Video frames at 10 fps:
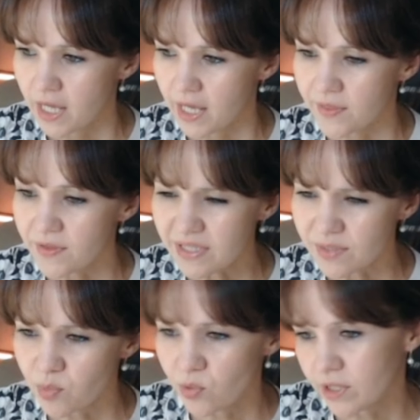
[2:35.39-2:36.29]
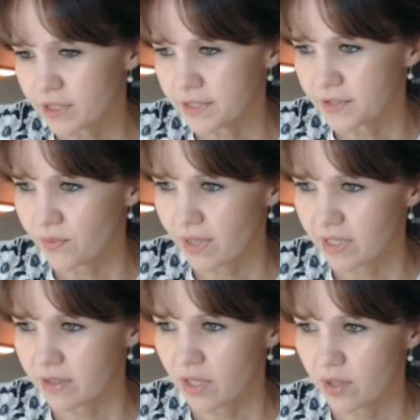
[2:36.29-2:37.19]
At this point, well,
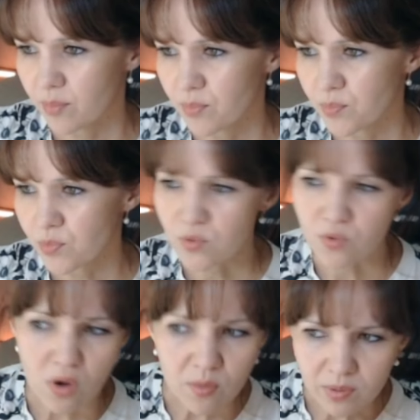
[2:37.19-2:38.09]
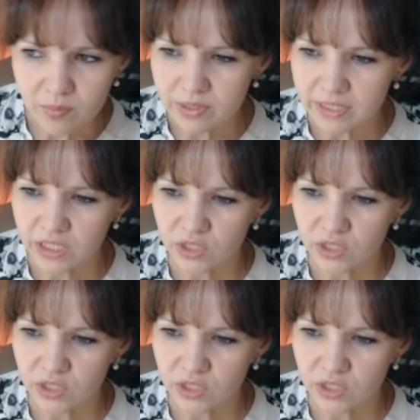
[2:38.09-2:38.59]
probably